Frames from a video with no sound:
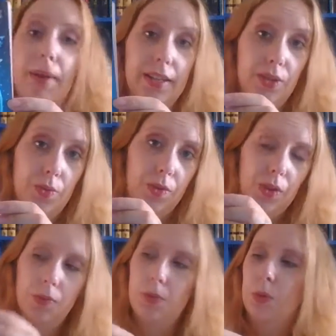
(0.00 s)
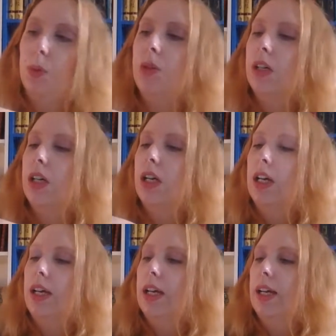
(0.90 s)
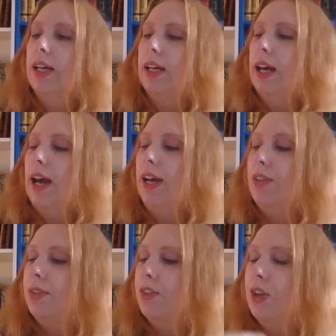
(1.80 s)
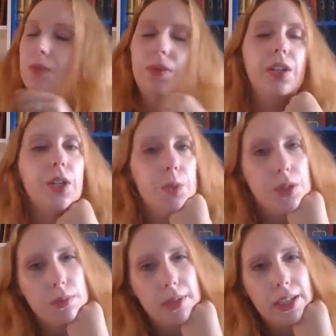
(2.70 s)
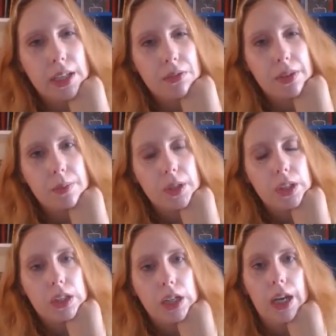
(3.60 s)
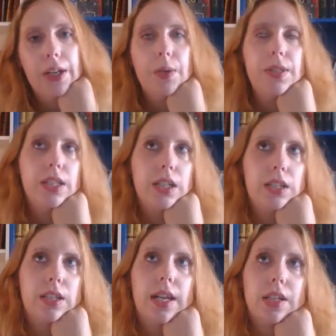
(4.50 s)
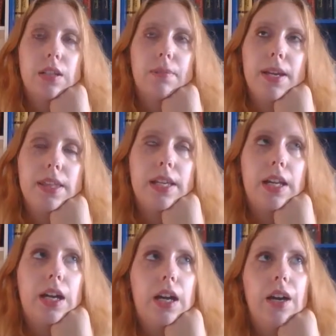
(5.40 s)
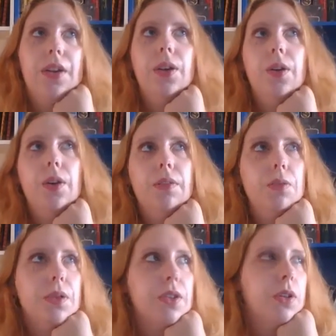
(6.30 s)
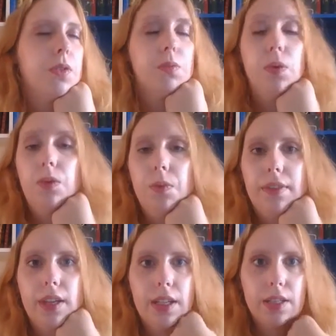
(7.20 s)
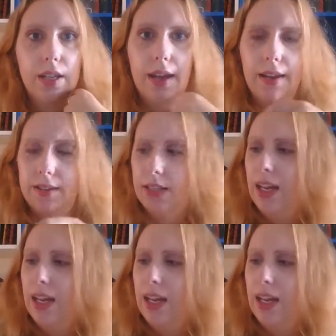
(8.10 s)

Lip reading: best review of all. I don't really know what to make out of this book. I know it's an international bestseller, I know everyone is over the moon with it, and